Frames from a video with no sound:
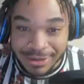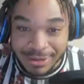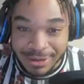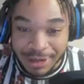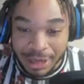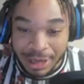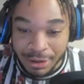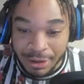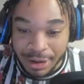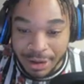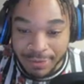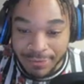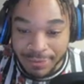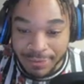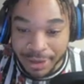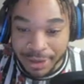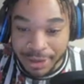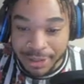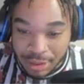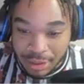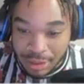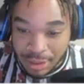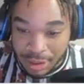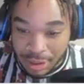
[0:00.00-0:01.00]
How do I flush?
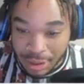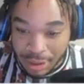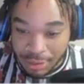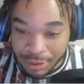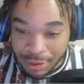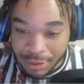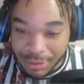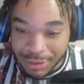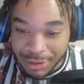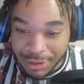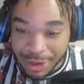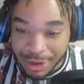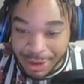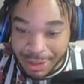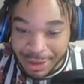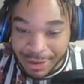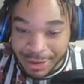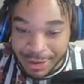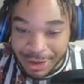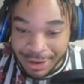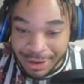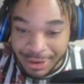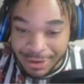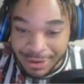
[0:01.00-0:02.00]
Oh, there you go, there you
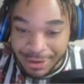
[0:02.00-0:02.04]
go.